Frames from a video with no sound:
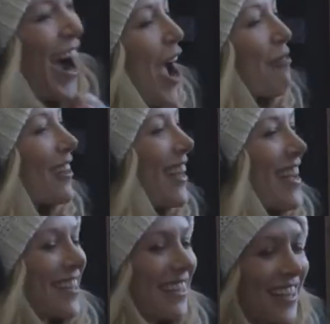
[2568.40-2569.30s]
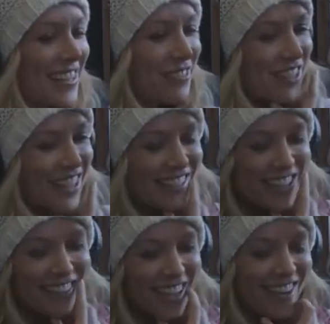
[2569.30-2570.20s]
I'm realizing that as I'm saying this
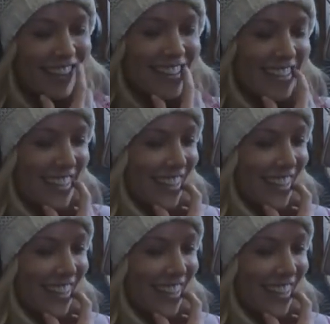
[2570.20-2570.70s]
out loud. He has an ego.